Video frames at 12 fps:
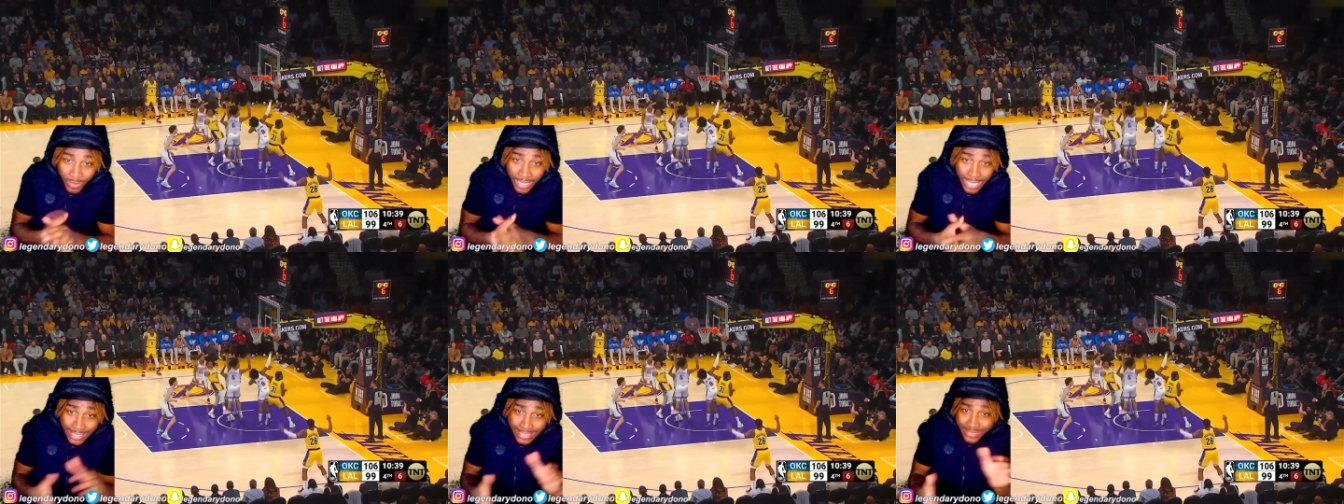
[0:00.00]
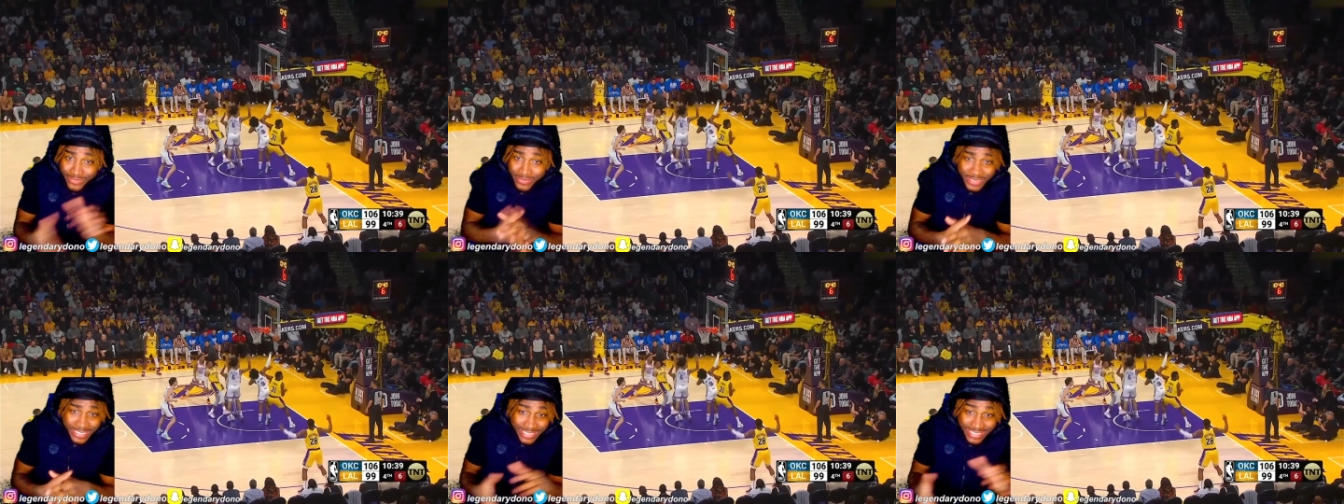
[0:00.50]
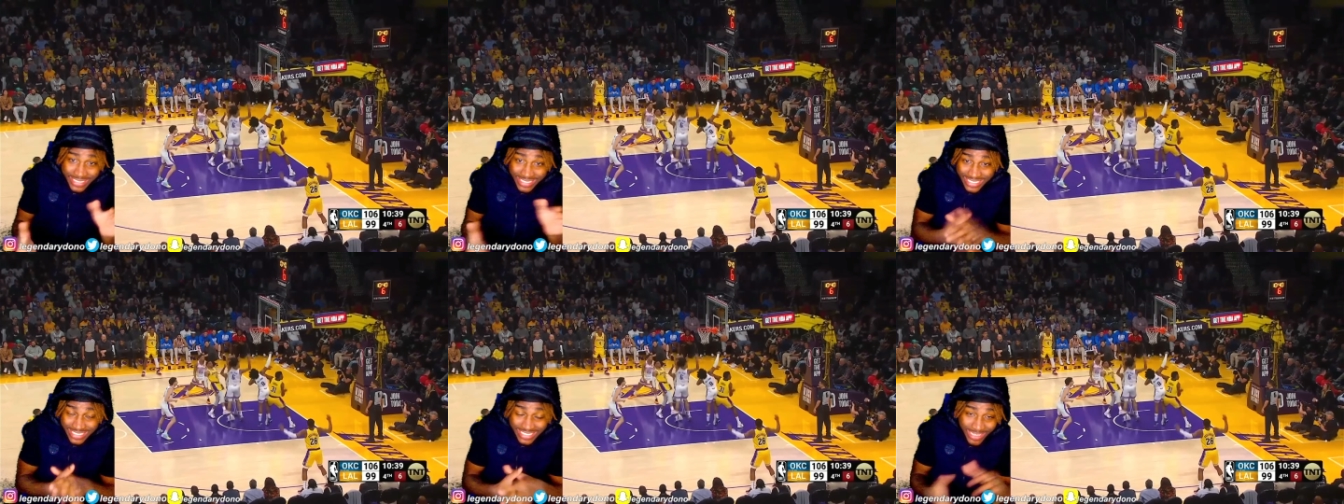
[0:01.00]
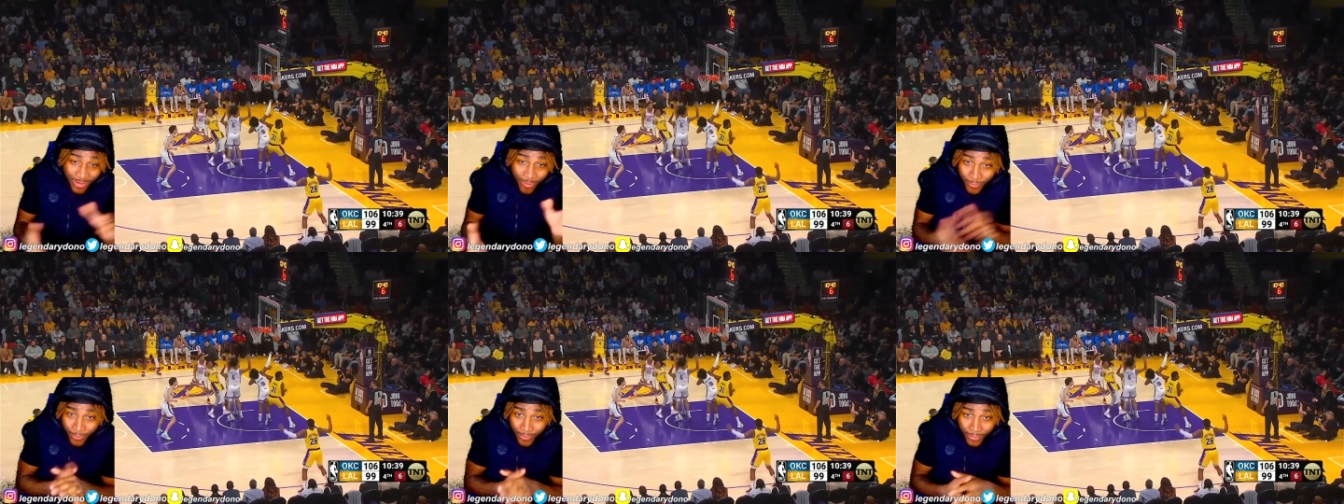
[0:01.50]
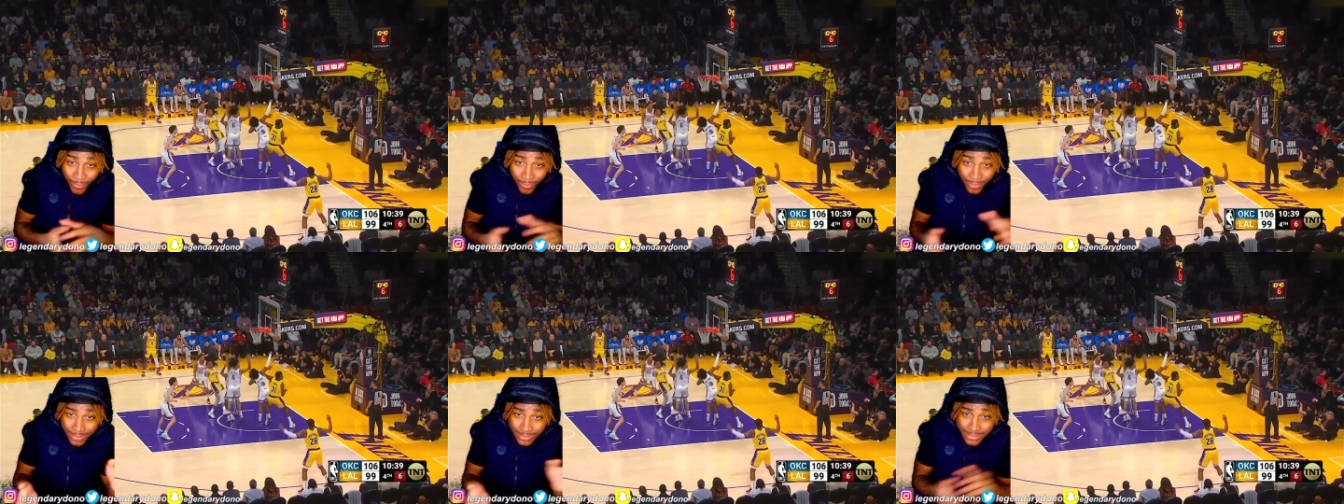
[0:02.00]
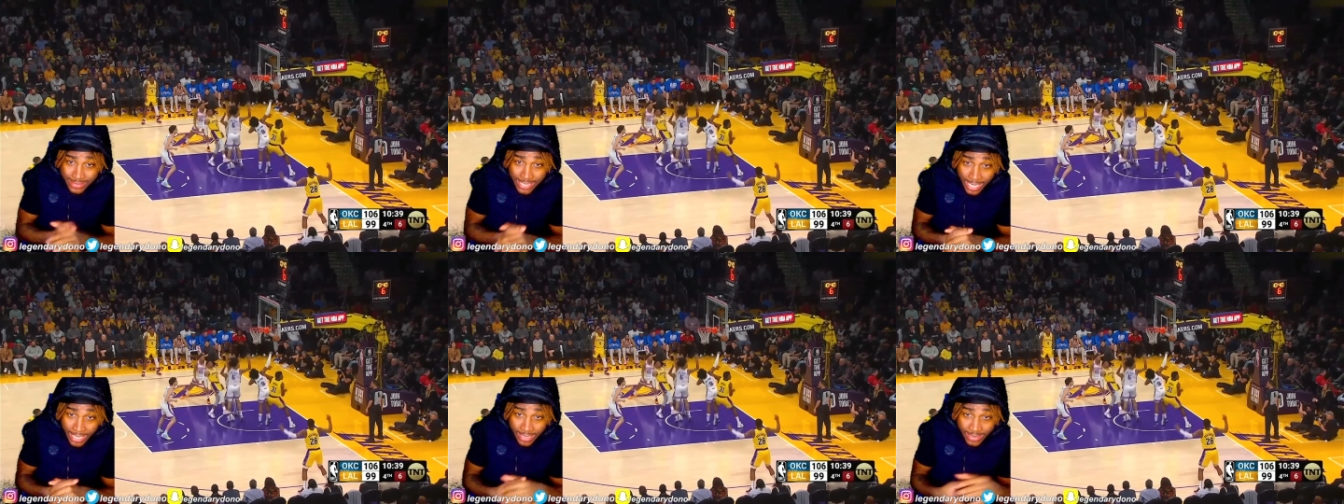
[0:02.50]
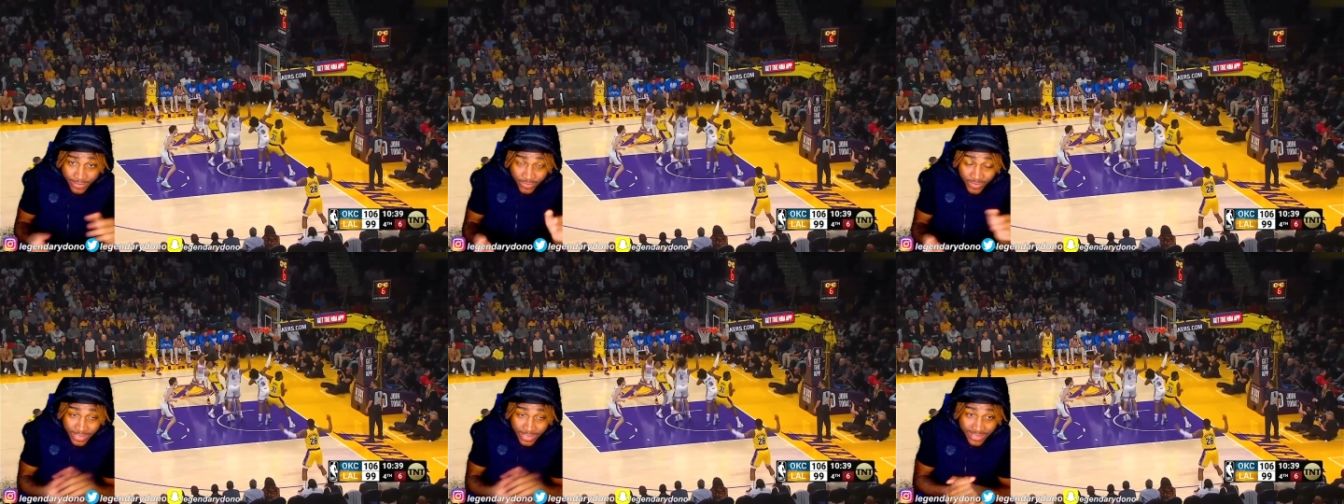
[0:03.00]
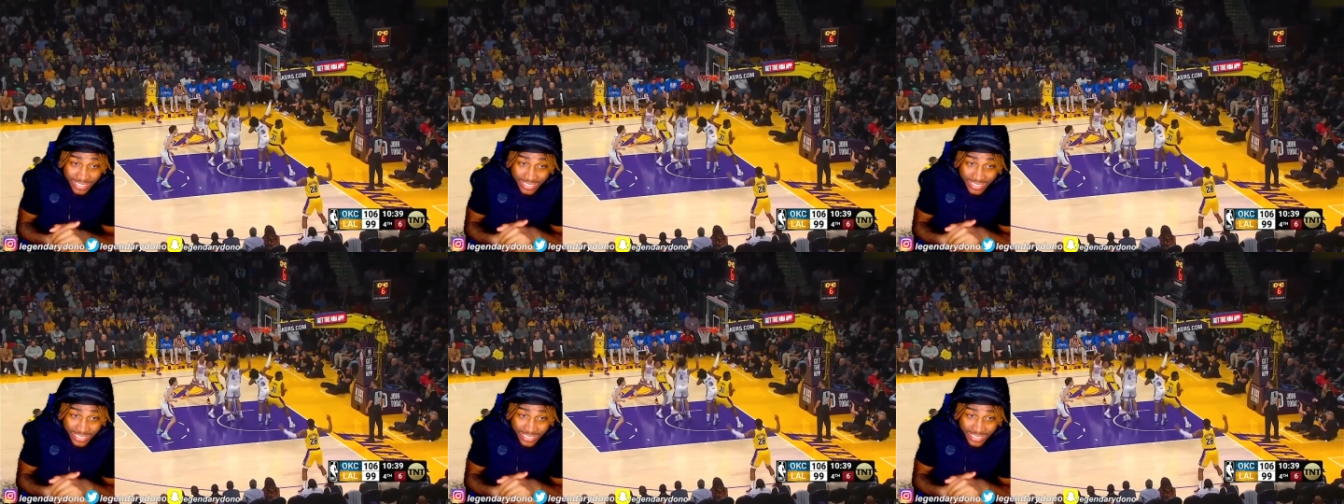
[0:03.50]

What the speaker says: gotta give it, man. All-time record.